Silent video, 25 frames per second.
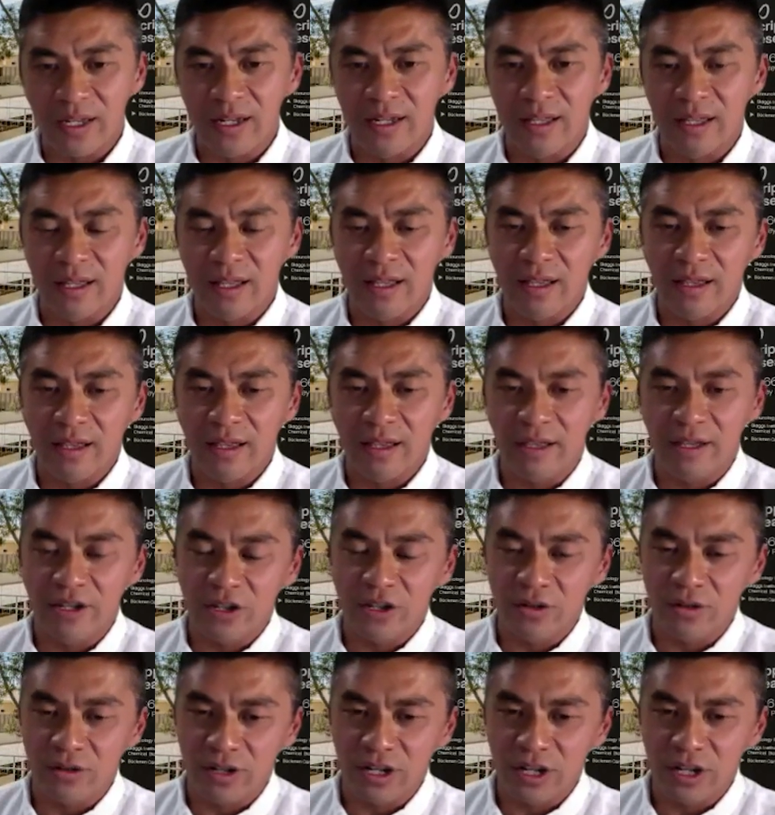can lead
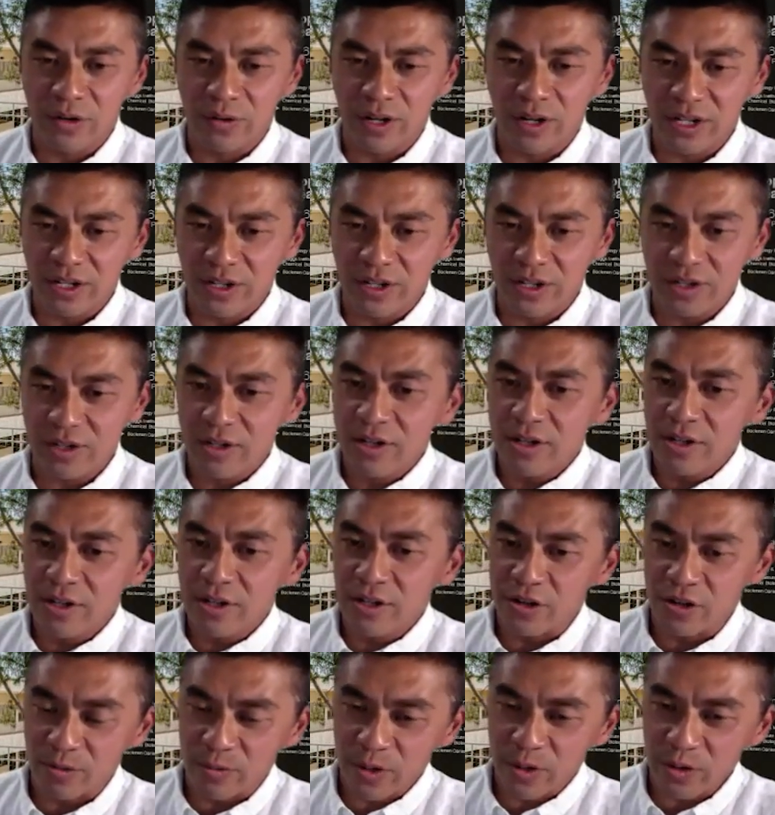to decreased
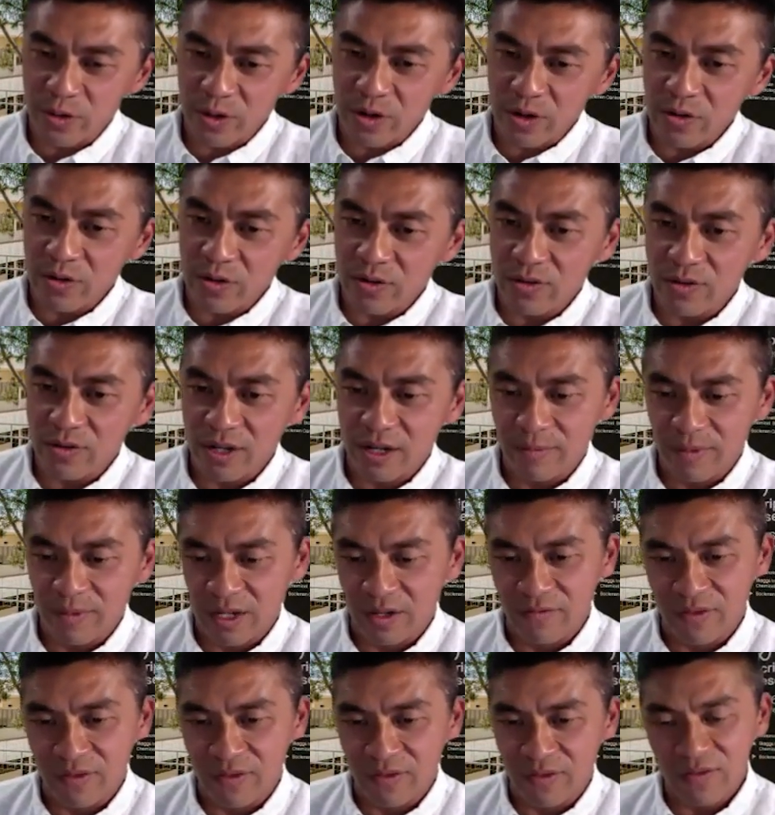tumor growth um,
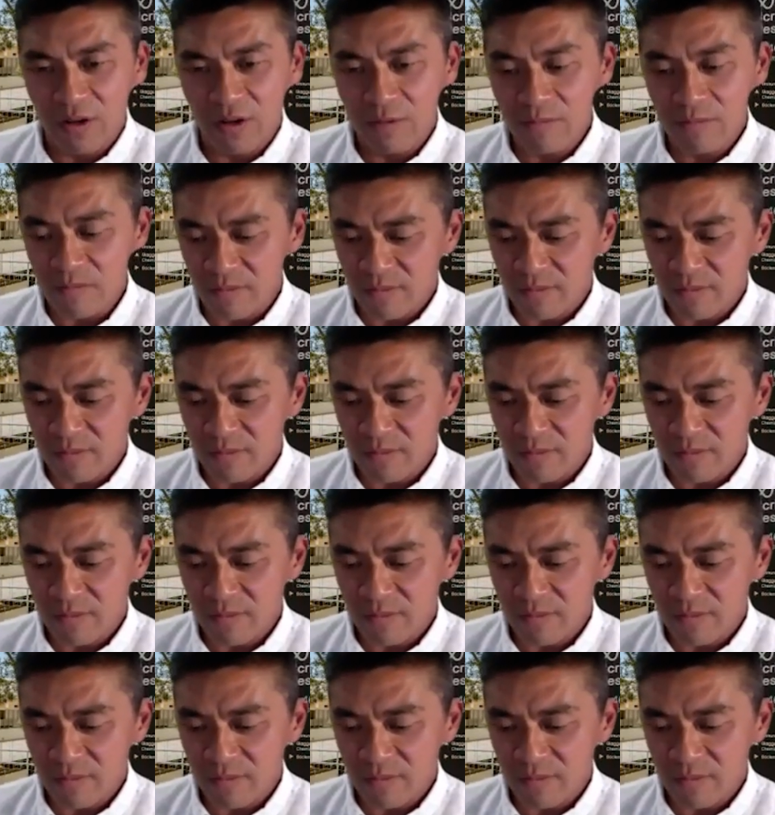in vivo.